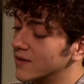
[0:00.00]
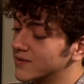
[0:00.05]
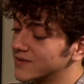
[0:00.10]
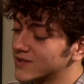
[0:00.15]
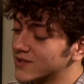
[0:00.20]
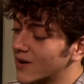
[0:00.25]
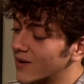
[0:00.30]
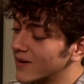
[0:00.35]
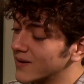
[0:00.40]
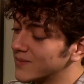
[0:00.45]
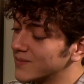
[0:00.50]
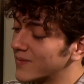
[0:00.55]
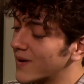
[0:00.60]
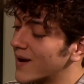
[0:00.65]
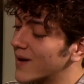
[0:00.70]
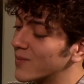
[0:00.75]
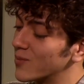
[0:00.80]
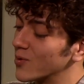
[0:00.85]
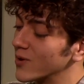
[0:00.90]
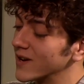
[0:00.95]
Sorry,
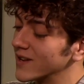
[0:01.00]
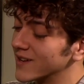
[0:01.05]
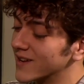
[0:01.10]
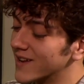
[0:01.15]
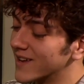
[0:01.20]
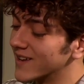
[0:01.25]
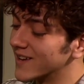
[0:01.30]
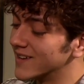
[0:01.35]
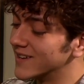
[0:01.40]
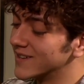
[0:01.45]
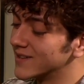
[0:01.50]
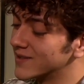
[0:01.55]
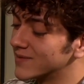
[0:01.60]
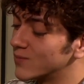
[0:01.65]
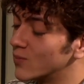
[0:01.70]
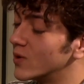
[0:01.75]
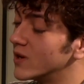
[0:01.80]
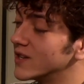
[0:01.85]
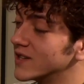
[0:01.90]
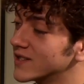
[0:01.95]
I'm reading ahead.
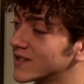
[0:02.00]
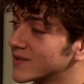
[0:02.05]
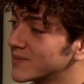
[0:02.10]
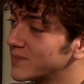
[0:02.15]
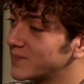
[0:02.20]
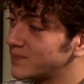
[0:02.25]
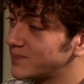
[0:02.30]
Wendy's,